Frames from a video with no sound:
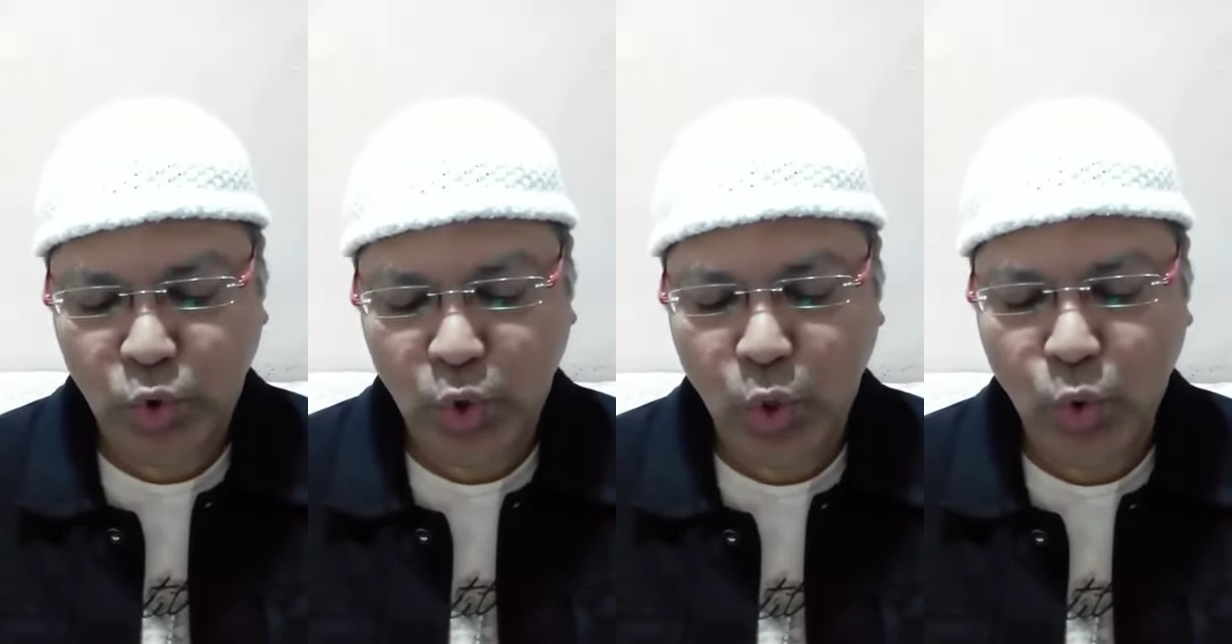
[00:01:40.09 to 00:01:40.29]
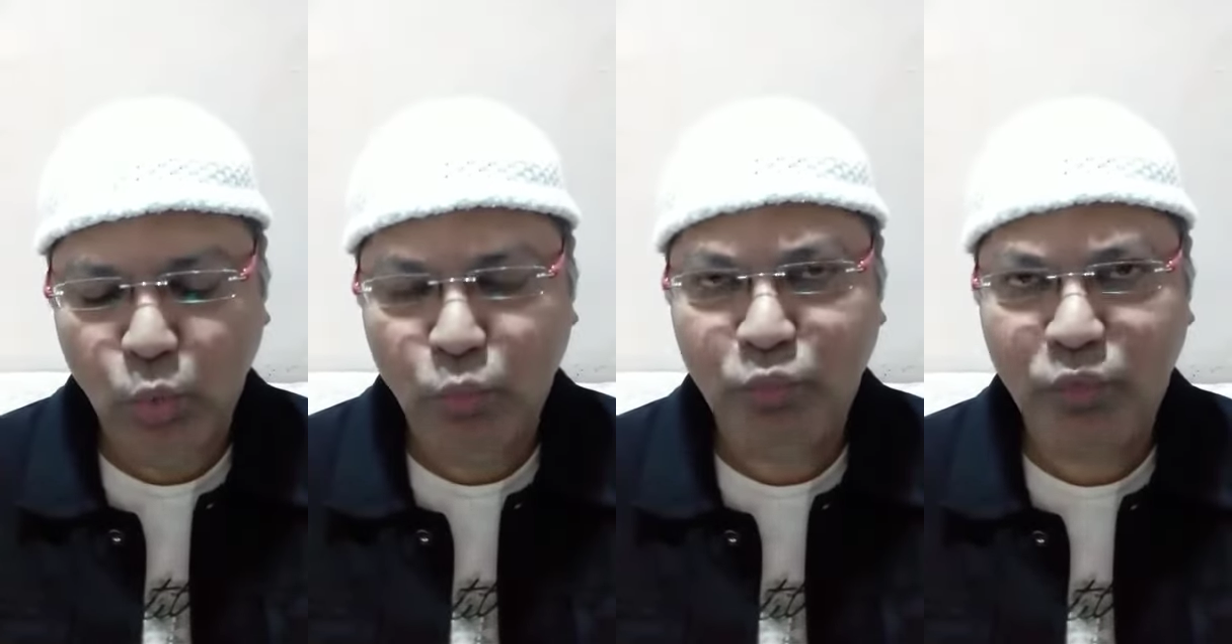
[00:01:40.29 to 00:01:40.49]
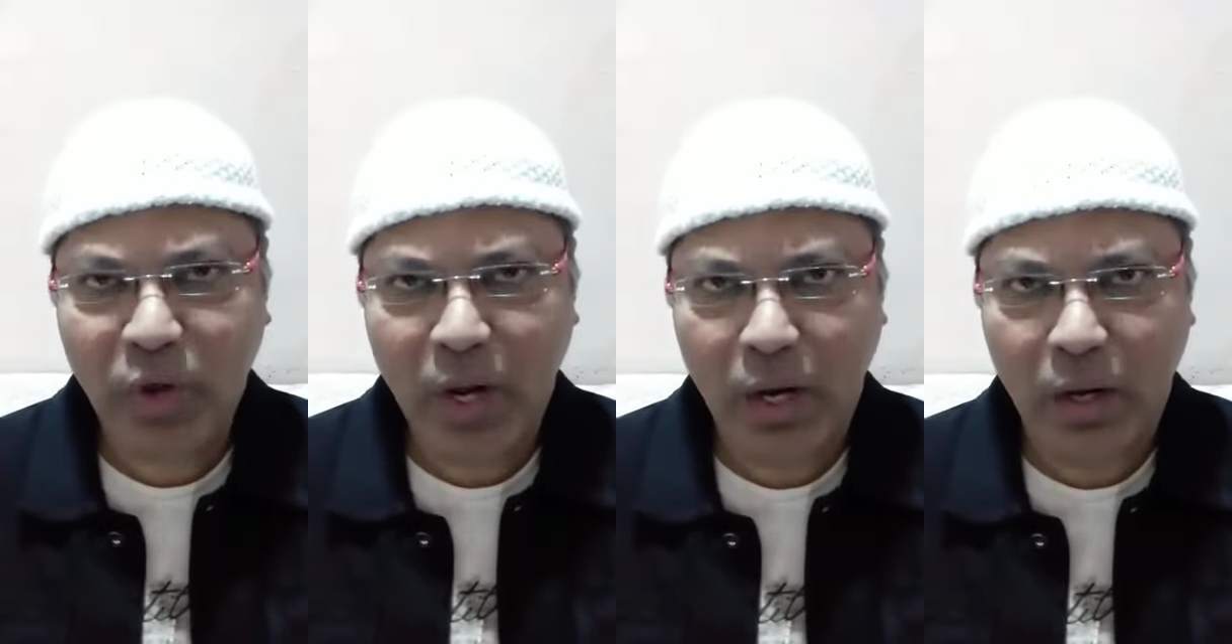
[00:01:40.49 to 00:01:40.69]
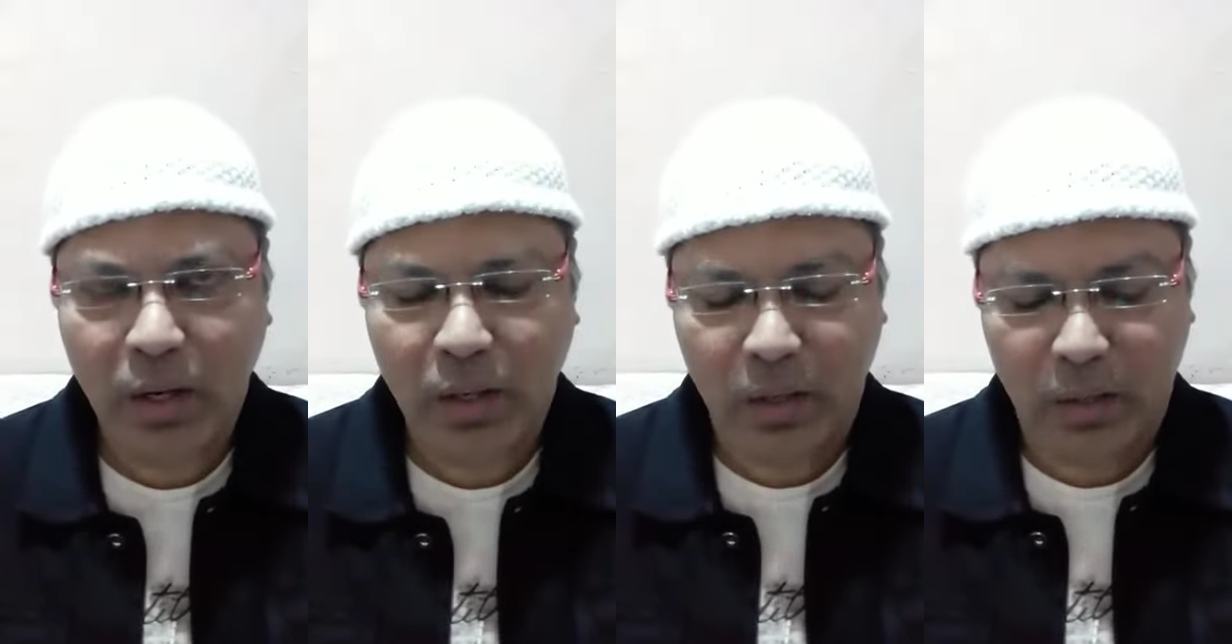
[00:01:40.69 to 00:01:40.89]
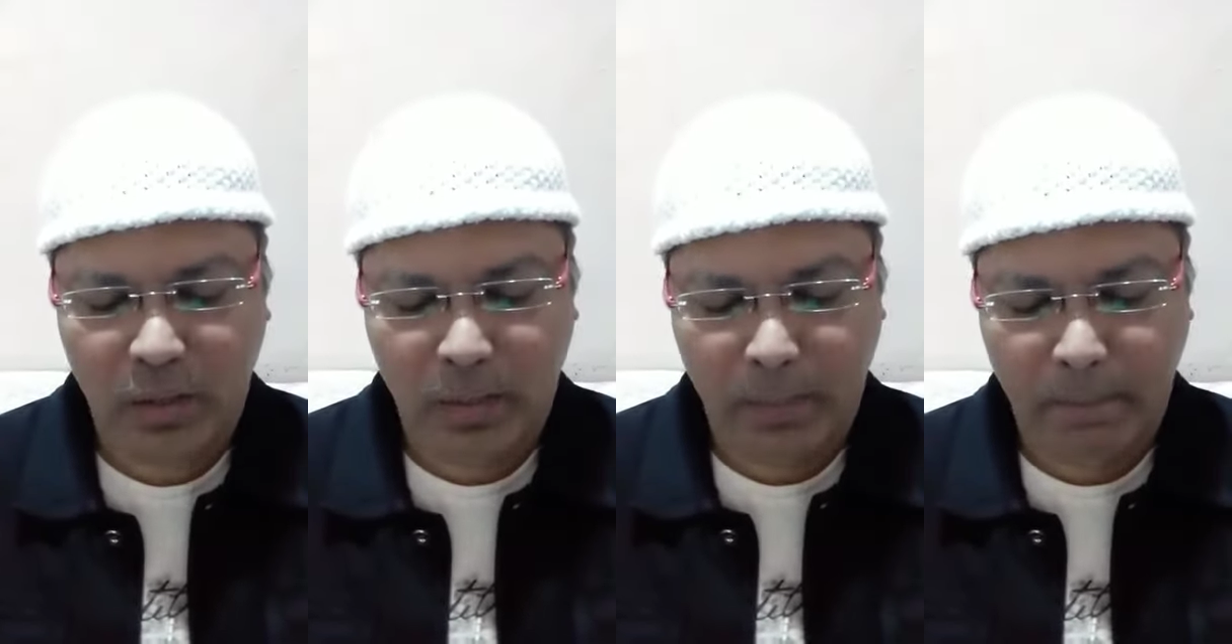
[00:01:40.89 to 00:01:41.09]
you
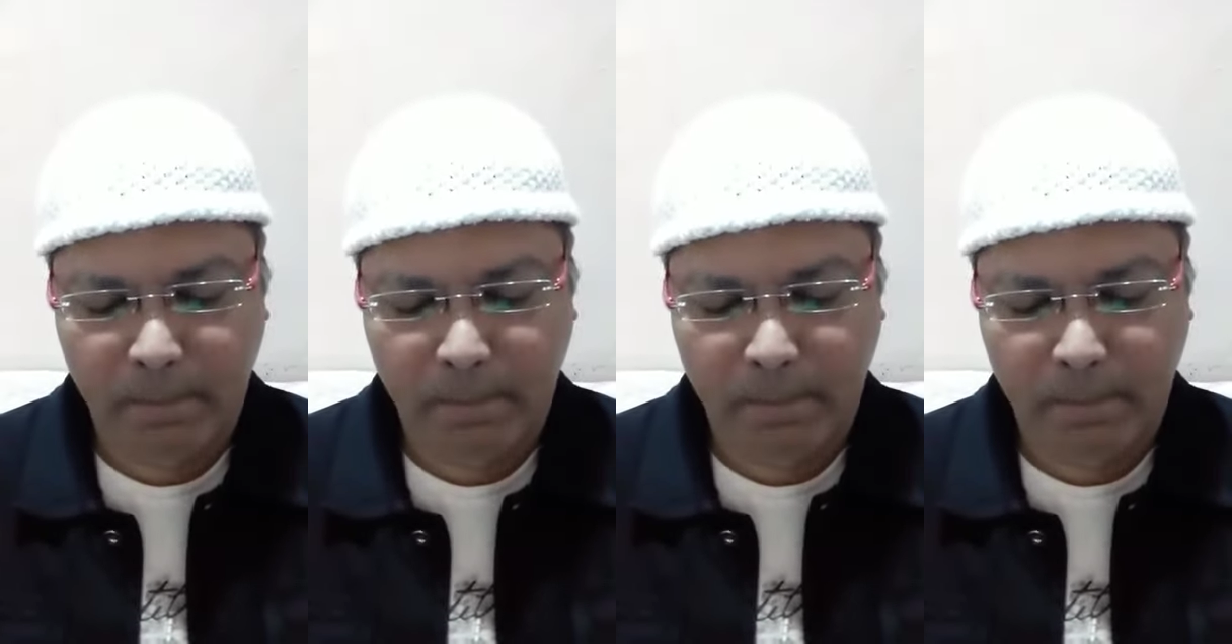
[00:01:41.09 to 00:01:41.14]
fear